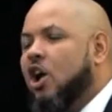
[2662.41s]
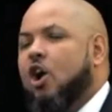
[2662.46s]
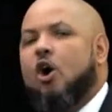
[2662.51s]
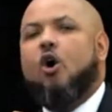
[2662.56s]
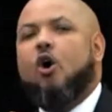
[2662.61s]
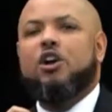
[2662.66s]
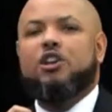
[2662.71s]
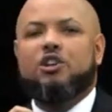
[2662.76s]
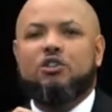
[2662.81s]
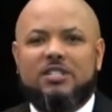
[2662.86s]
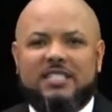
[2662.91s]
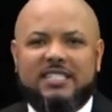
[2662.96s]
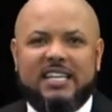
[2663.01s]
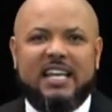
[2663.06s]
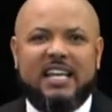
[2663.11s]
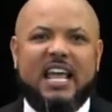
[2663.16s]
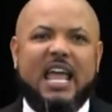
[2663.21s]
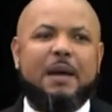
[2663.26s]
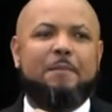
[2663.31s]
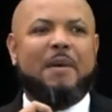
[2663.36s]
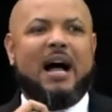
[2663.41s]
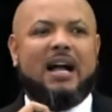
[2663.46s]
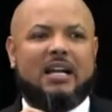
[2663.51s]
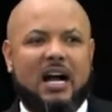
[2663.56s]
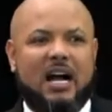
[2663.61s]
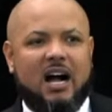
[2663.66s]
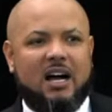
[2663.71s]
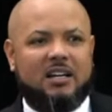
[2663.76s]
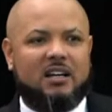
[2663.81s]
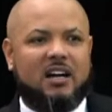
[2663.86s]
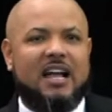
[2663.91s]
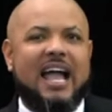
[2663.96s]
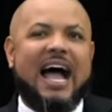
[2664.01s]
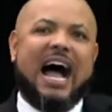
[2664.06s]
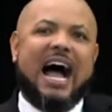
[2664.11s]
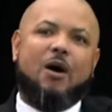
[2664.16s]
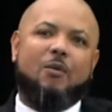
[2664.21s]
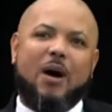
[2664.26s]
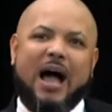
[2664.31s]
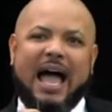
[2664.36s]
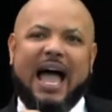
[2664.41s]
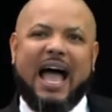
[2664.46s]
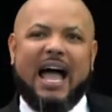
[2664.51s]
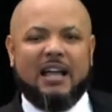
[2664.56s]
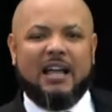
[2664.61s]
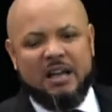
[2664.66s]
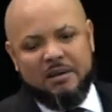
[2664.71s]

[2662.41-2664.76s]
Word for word: or you'll see it in my conduct, how I act,